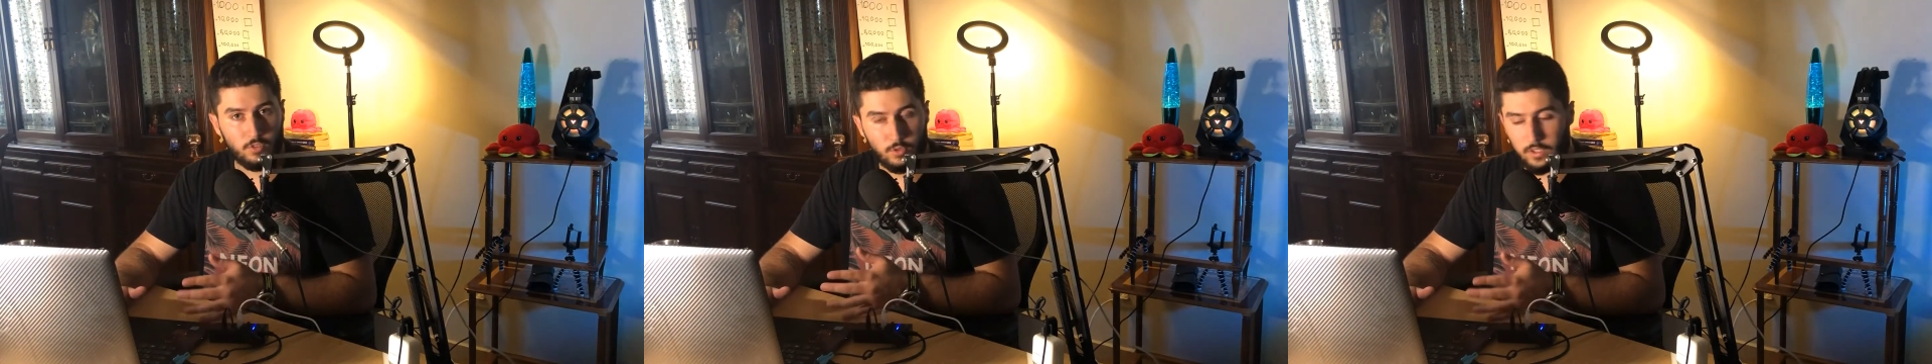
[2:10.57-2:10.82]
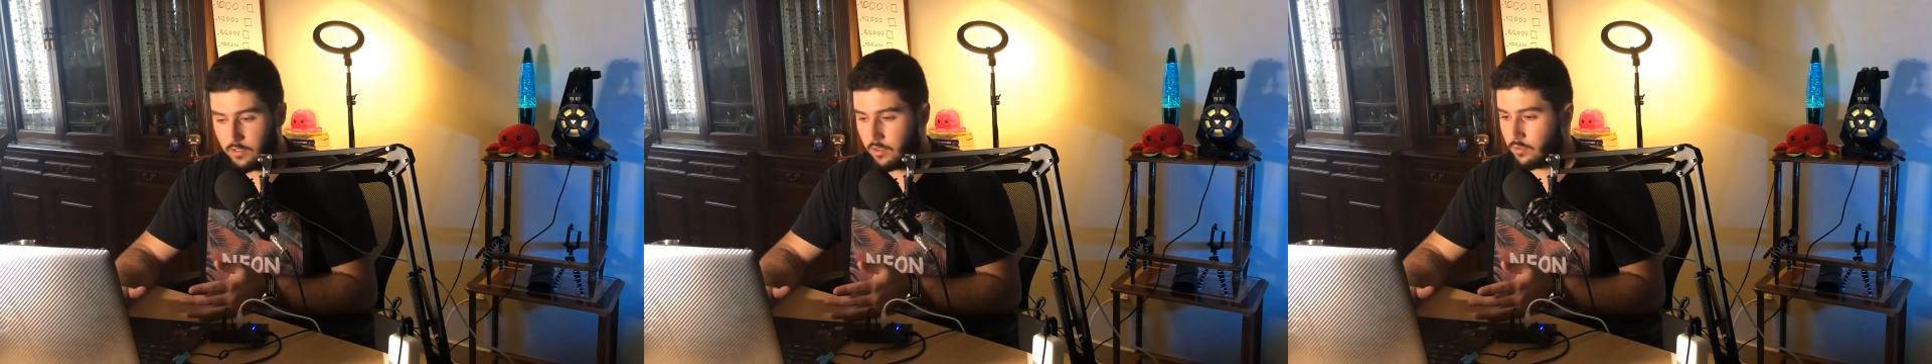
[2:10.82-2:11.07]

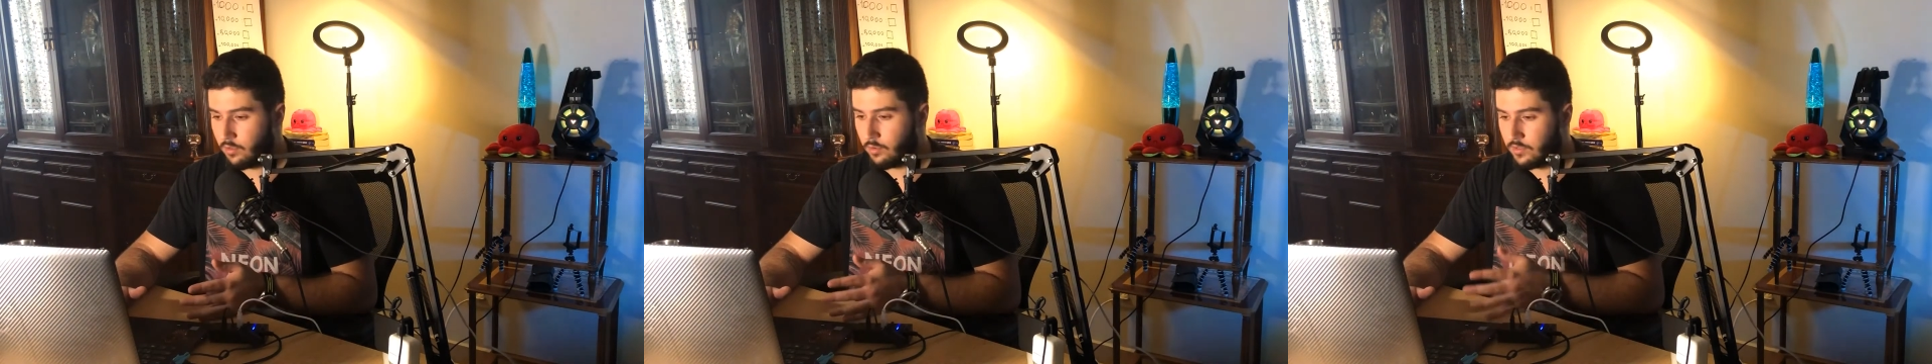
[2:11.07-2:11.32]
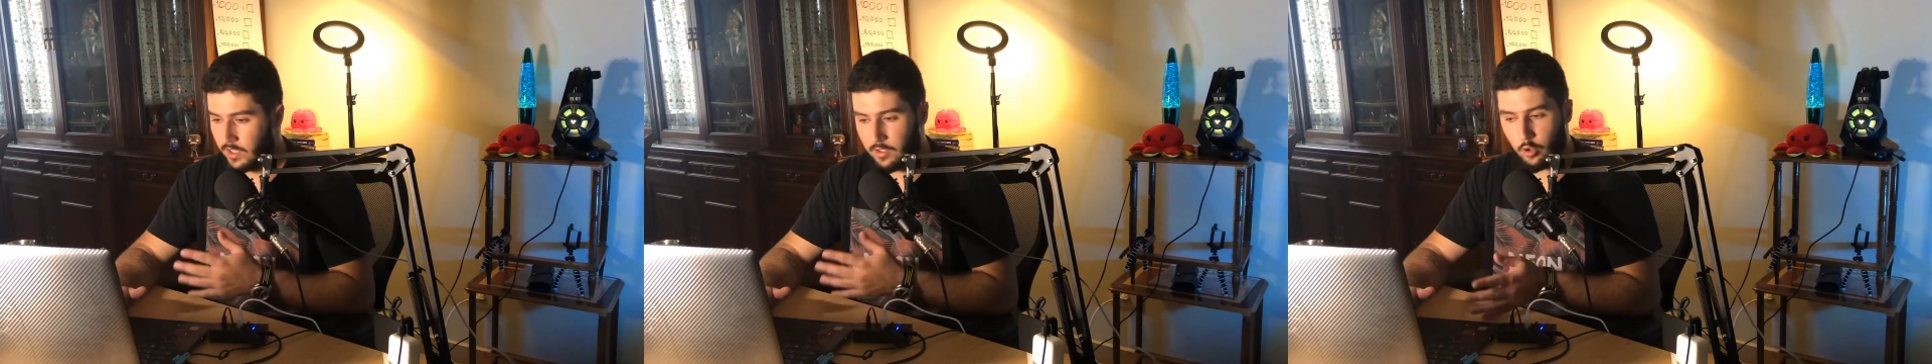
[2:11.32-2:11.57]
Grant Cardone,
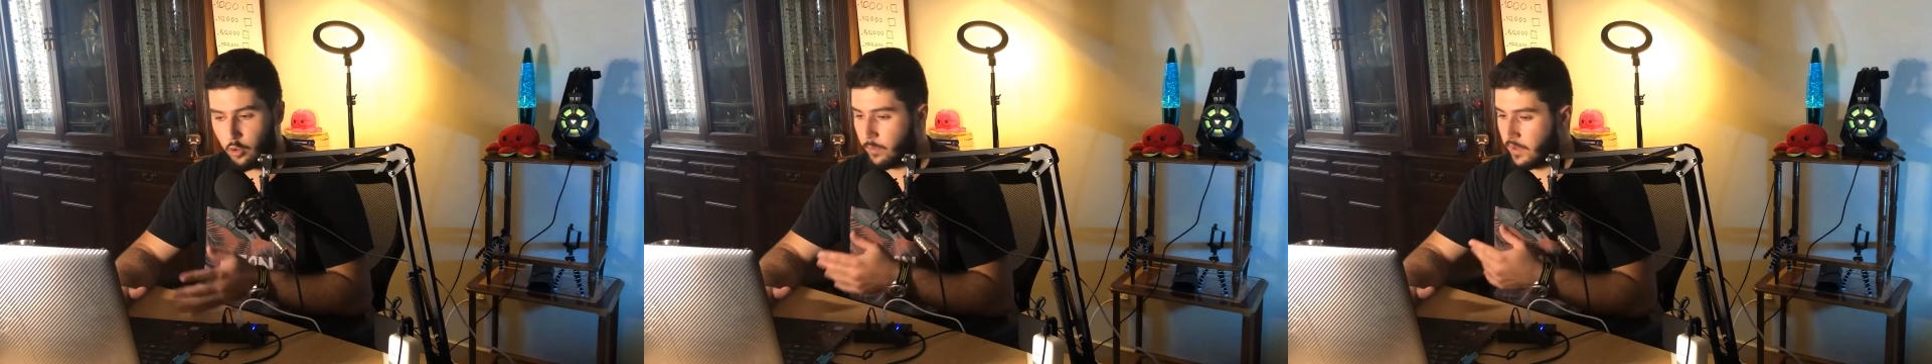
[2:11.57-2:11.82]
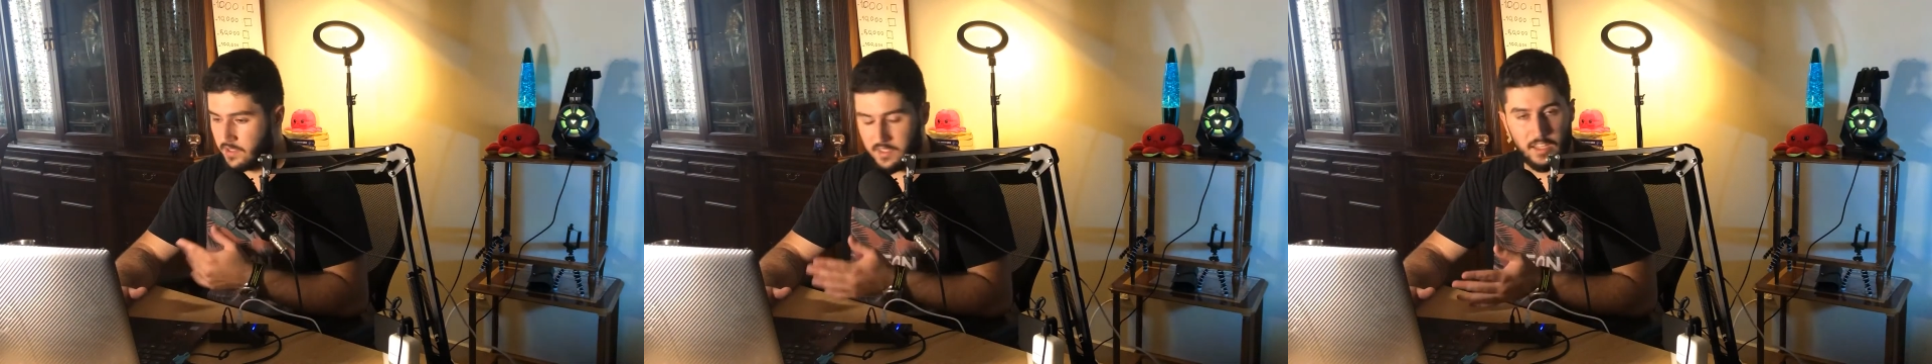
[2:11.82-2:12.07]
Ty
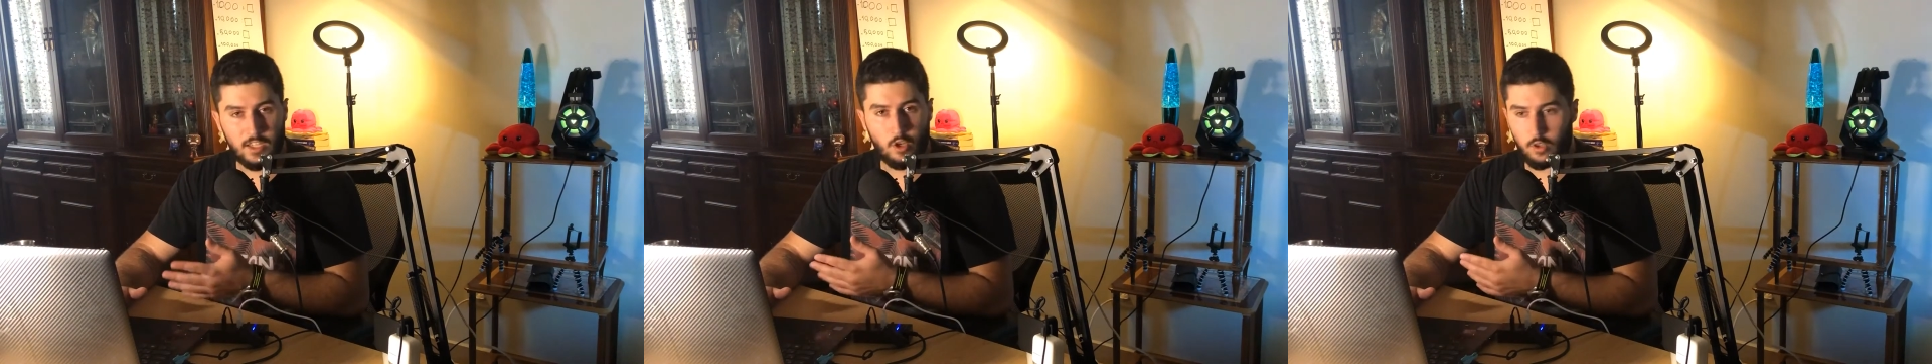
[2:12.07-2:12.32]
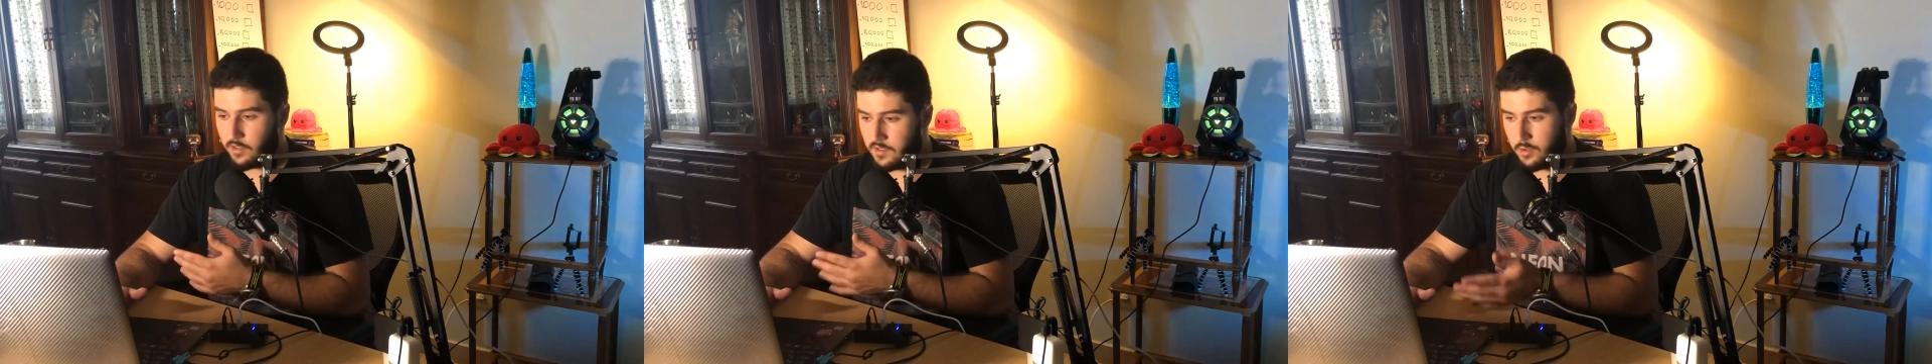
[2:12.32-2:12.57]
Lopez,
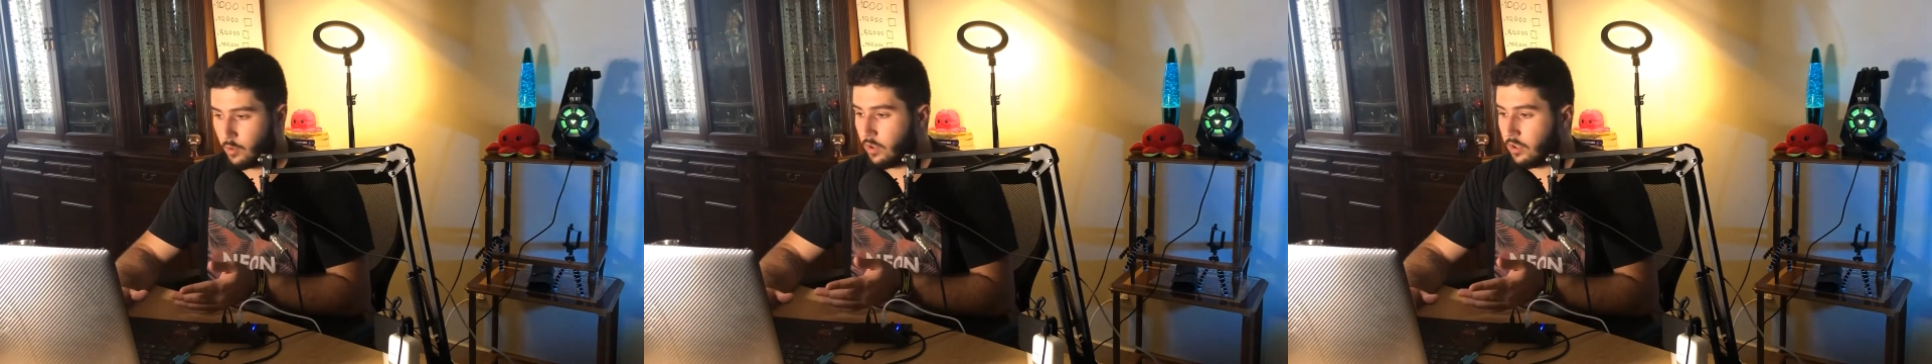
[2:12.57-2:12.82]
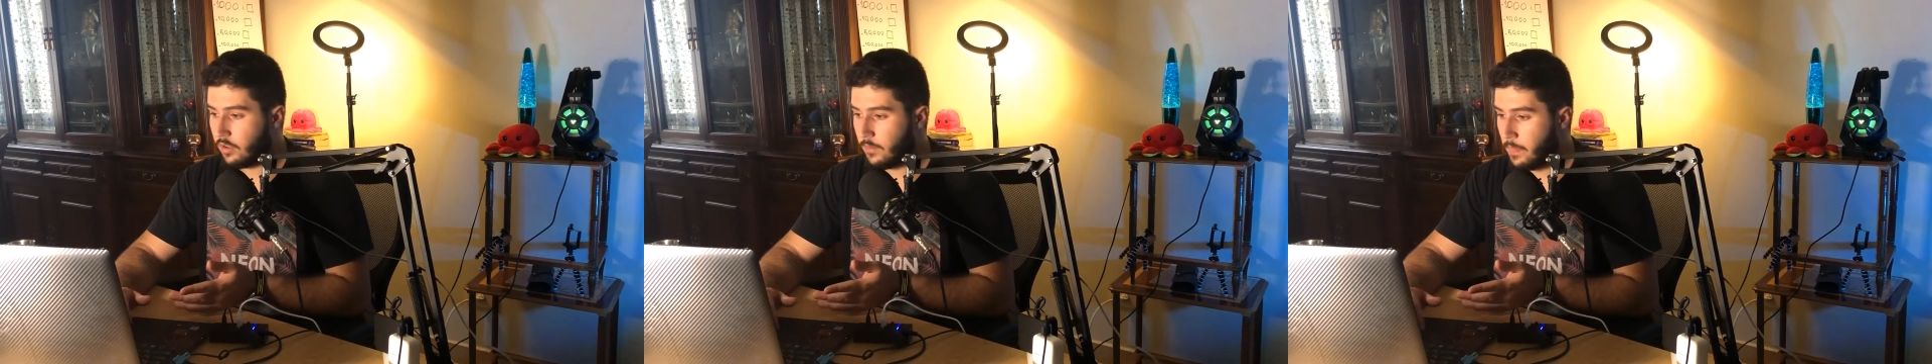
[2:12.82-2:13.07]
Akon, and so on.